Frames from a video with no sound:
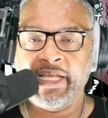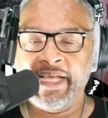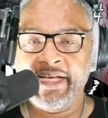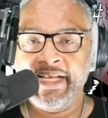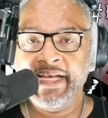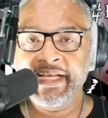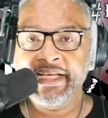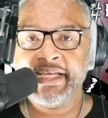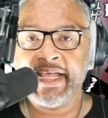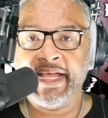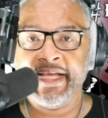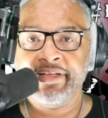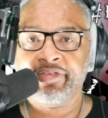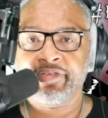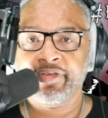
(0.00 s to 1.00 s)
in any
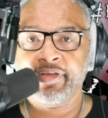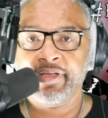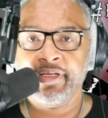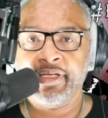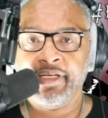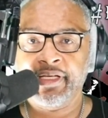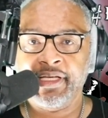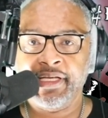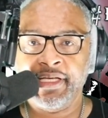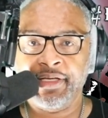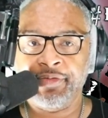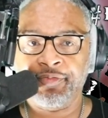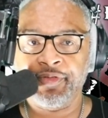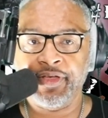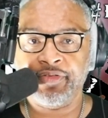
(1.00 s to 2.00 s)
case
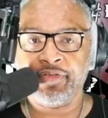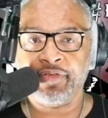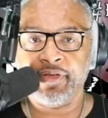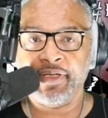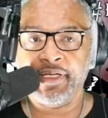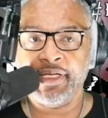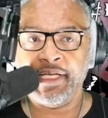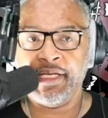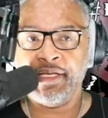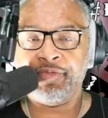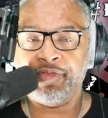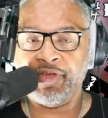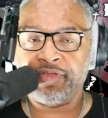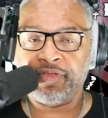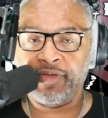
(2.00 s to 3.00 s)
if it's
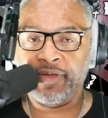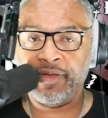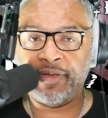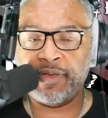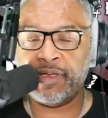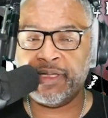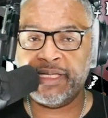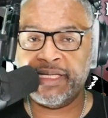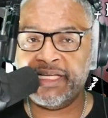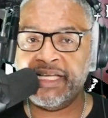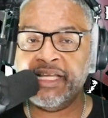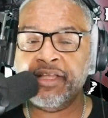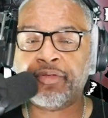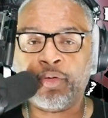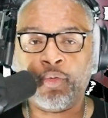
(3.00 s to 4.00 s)
if it's
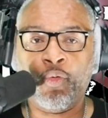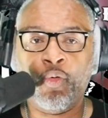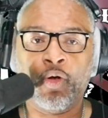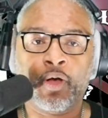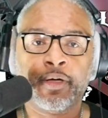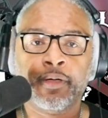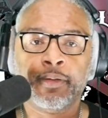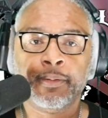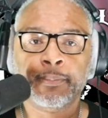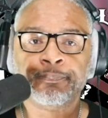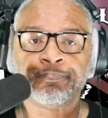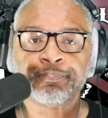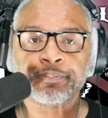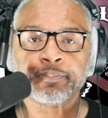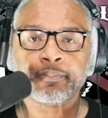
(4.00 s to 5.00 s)
either or
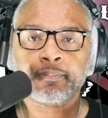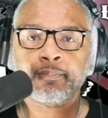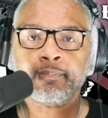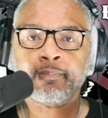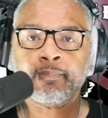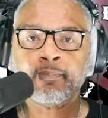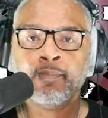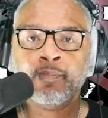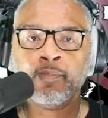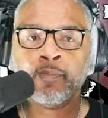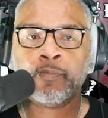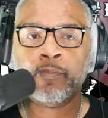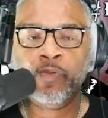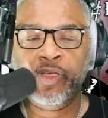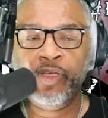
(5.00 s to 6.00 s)

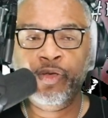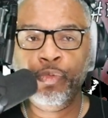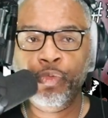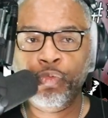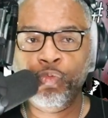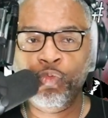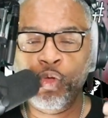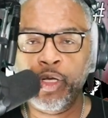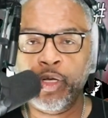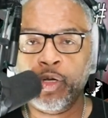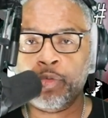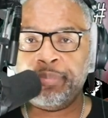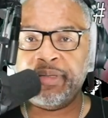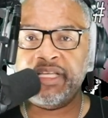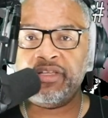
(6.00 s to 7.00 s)
you
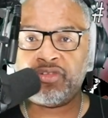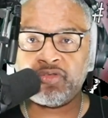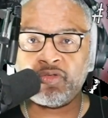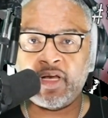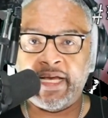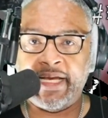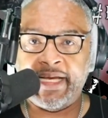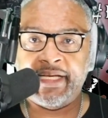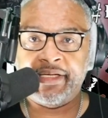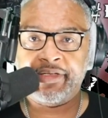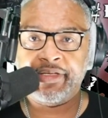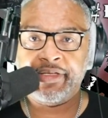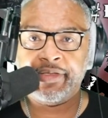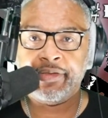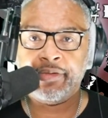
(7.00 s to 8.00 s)
will be
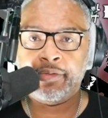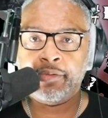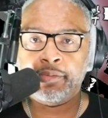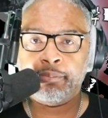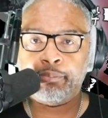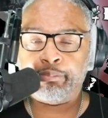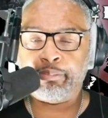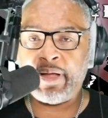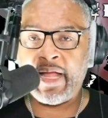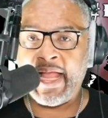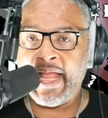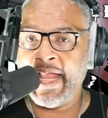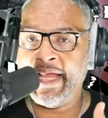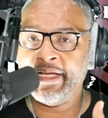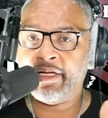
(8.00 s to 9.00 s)
trained
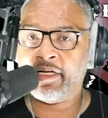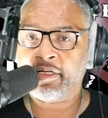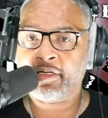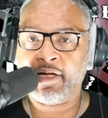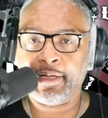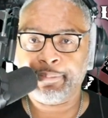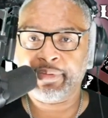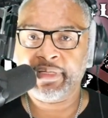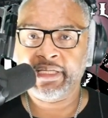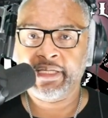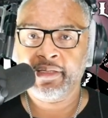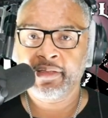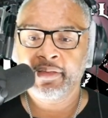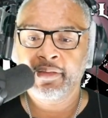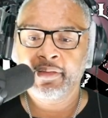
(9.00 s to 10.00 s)
by a company
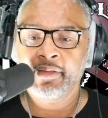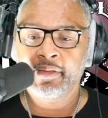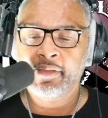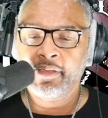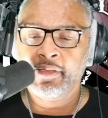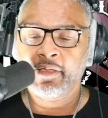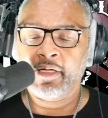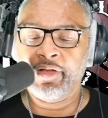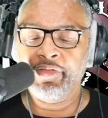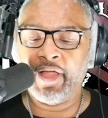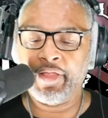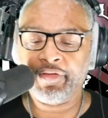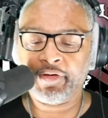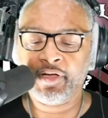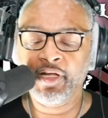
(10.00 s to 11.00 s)

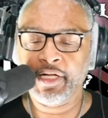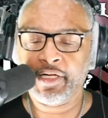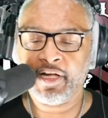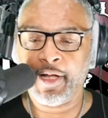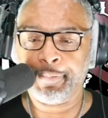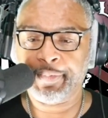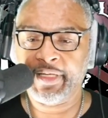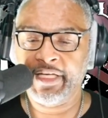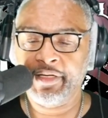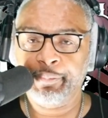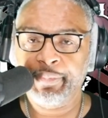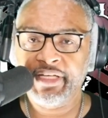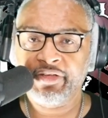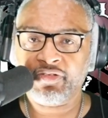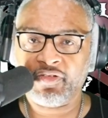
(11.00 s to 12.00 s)
another good company to
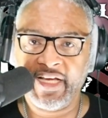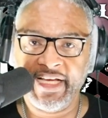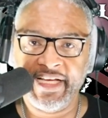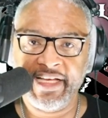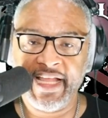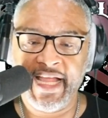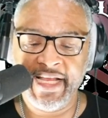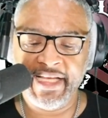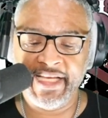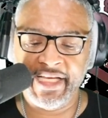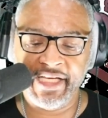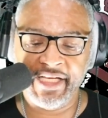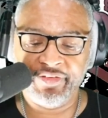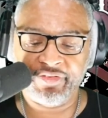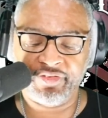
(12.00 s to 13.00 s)
be trained at
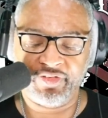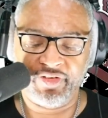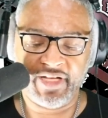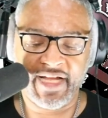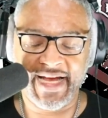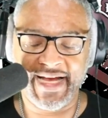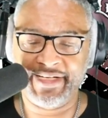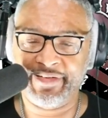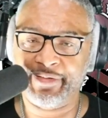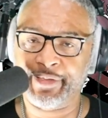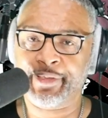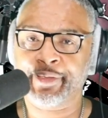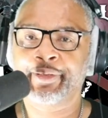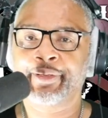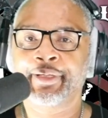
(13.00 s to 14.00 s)
is
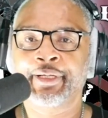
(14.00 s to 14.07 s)
Schneider